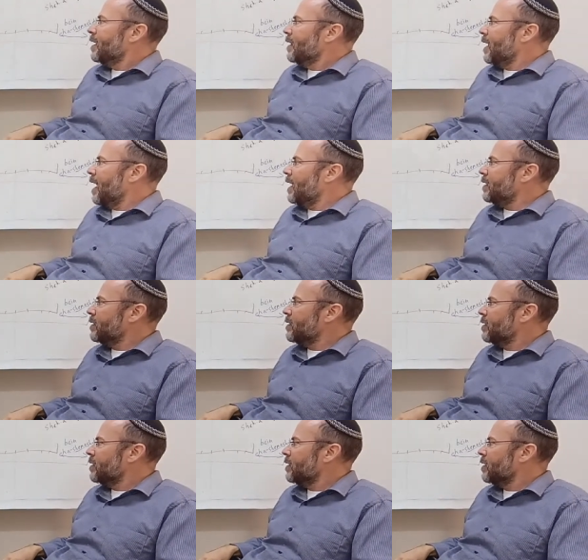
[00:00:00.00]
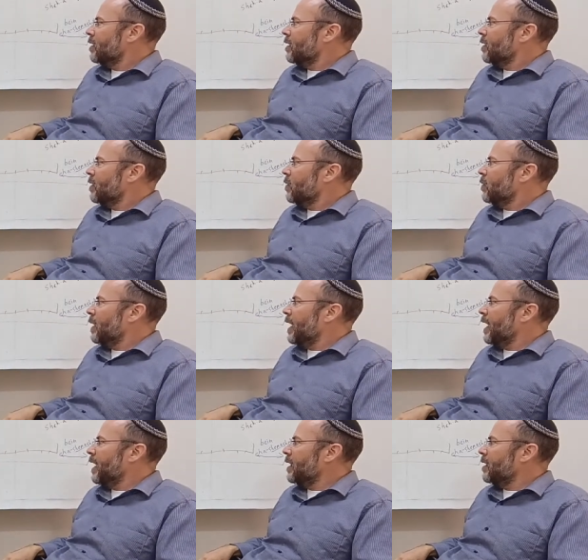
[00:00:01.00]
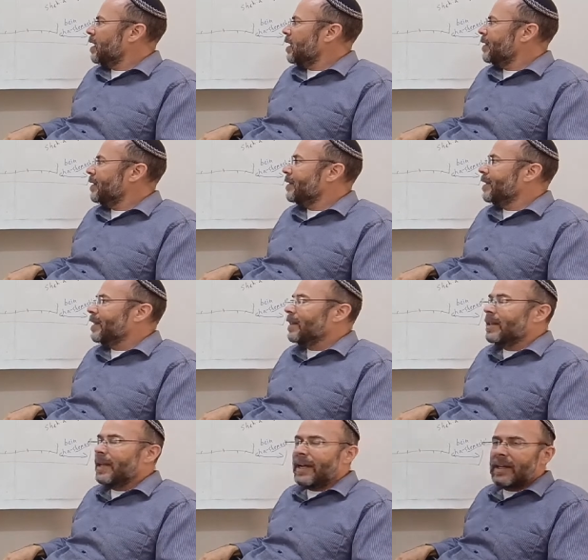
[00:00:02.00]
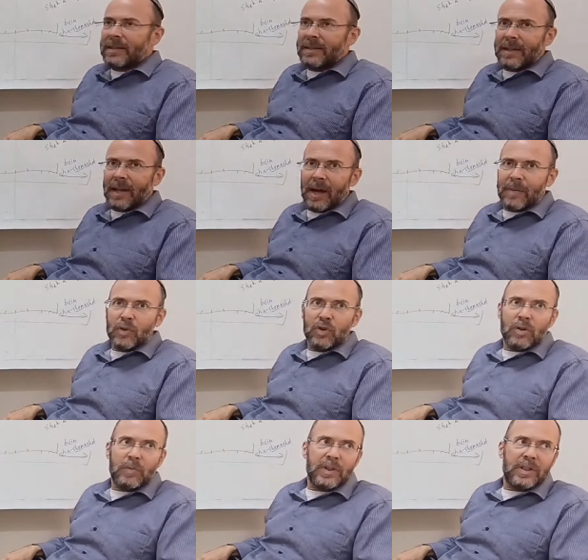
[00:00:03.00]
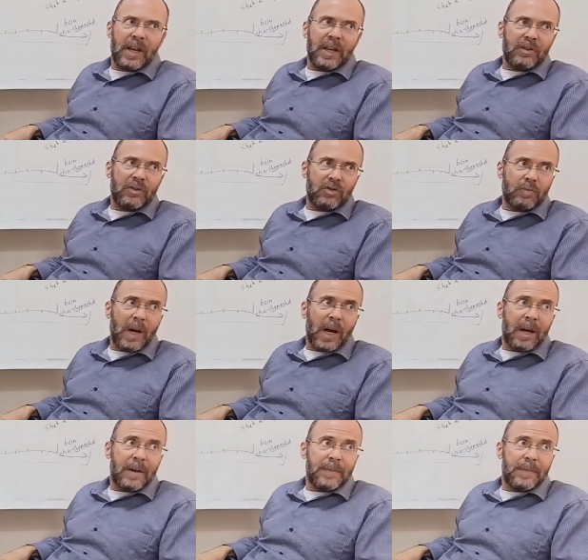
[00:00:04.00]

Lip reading: that's when the latest time you should be saying the Shema.